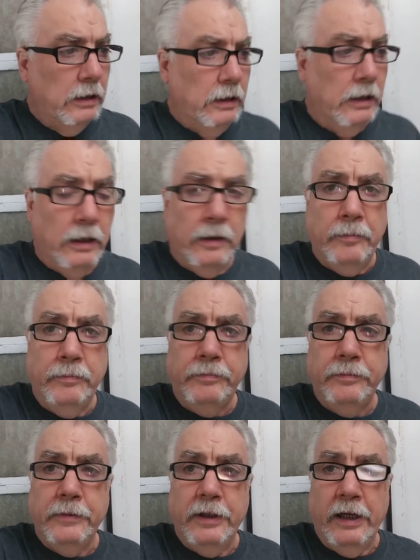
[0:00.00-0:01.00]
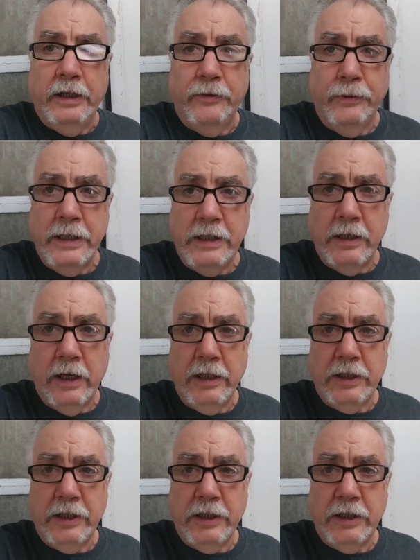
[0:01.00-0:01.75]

And the reason I